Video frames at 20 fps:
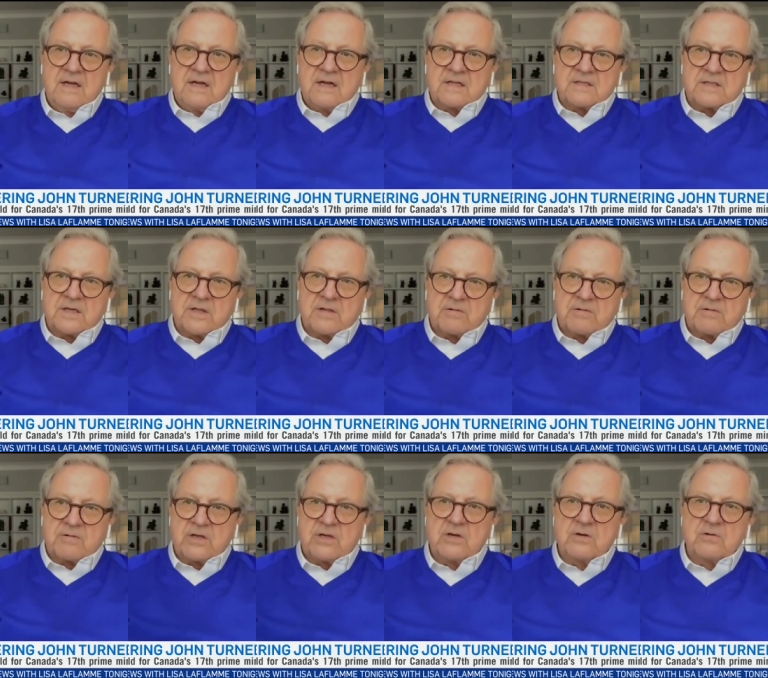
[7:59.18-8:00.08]
until there
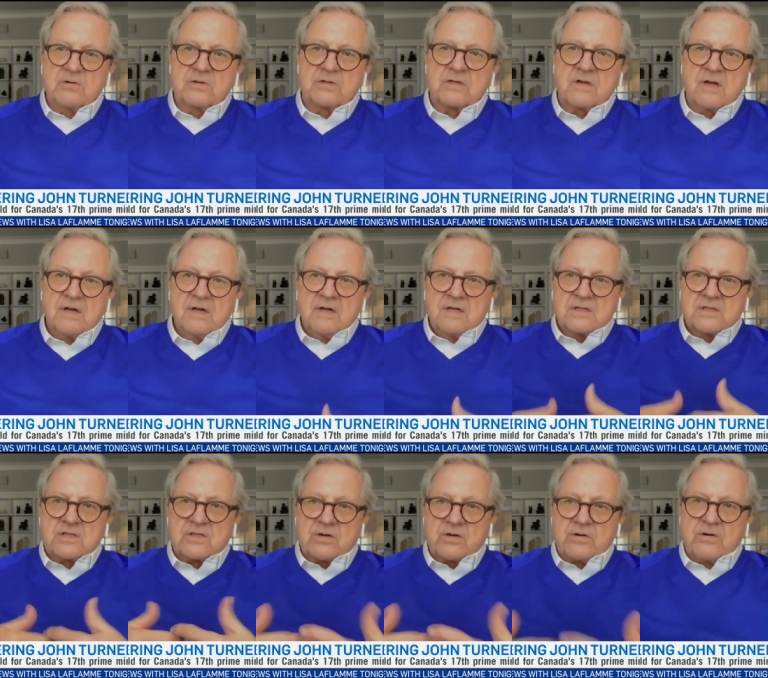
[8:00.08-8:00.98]
was a huge
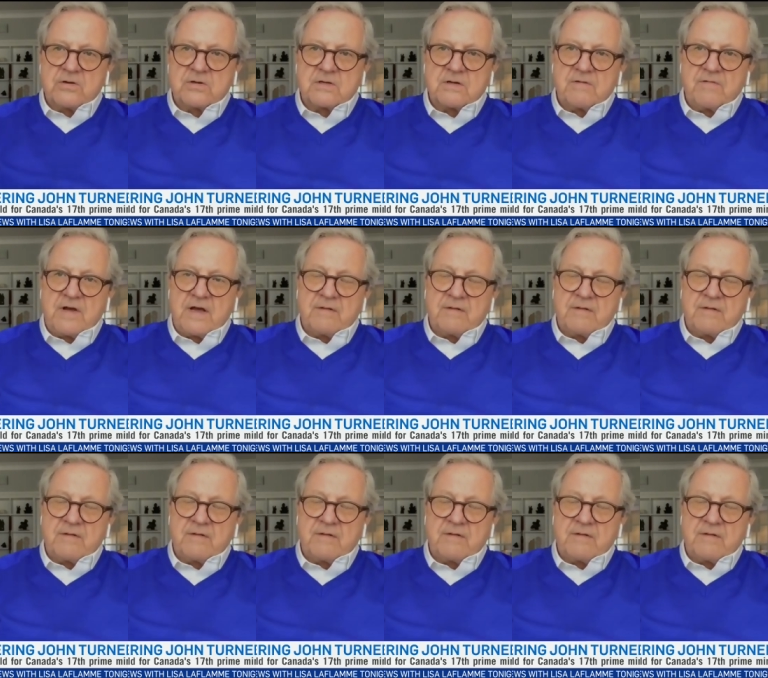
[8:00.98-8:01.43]
surge of